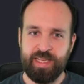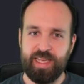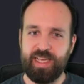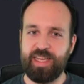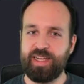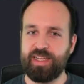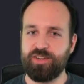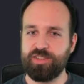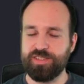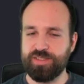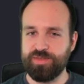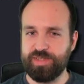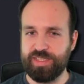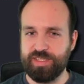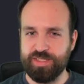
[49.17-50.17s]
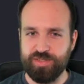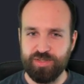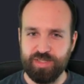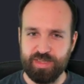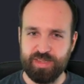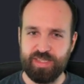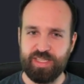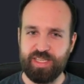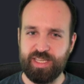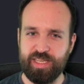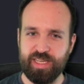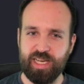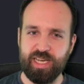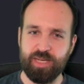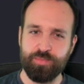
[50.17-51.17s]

and I also installed the uh,